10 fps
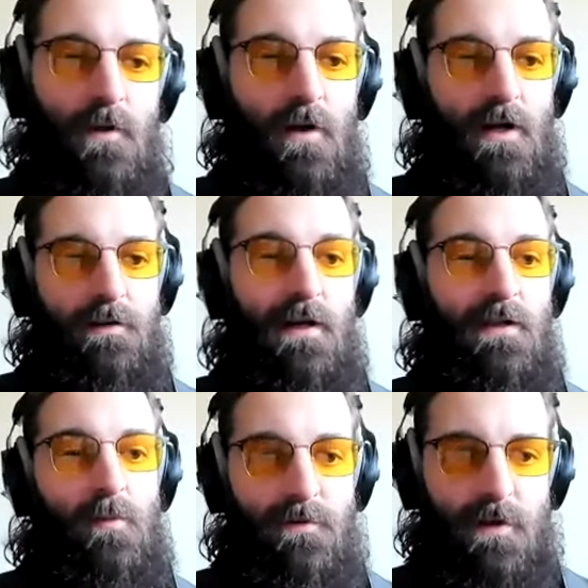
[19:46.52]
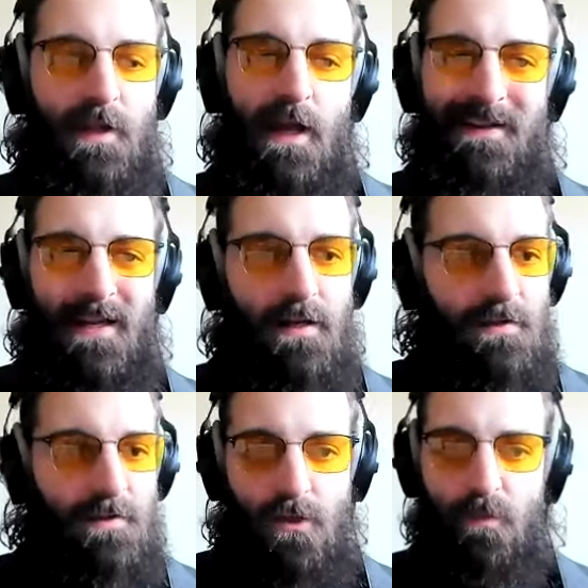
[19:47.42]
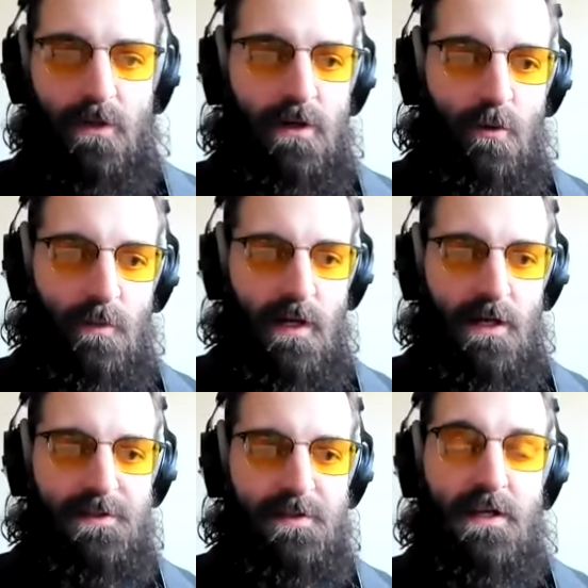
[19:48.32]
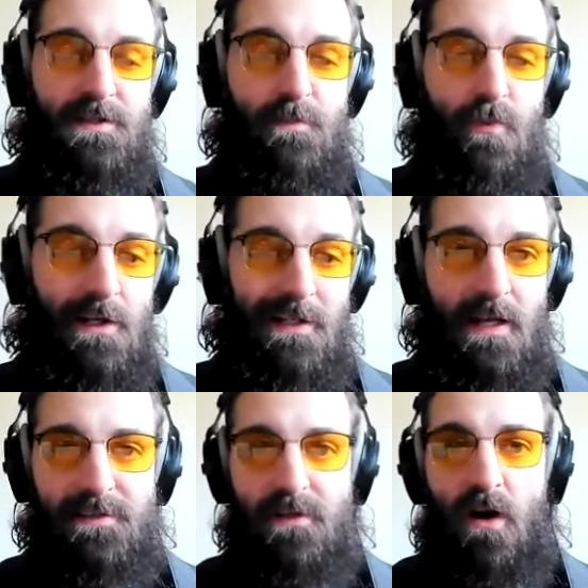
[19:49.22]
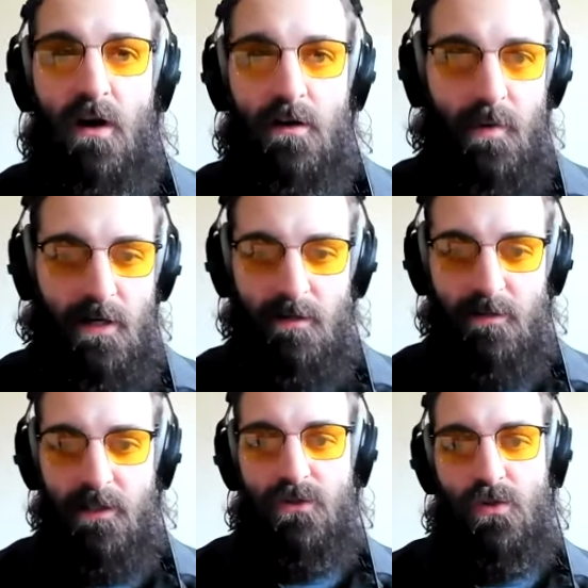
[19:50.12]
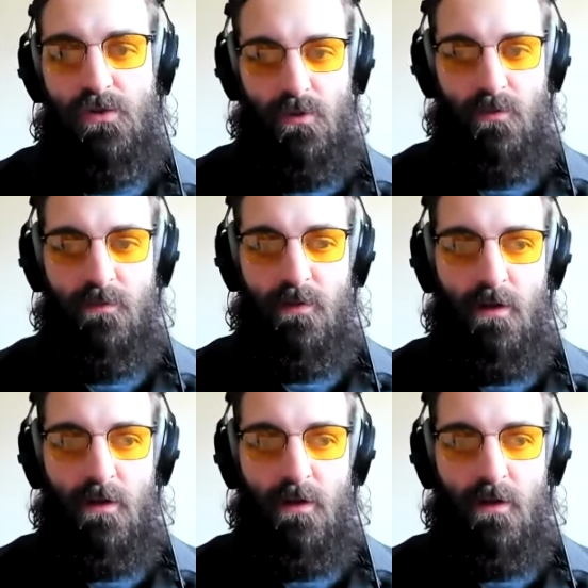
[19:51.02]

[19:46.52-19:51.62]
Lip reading: All right, now that we've done that, anything you put in OBS gets broadcasted automatically to Zoom.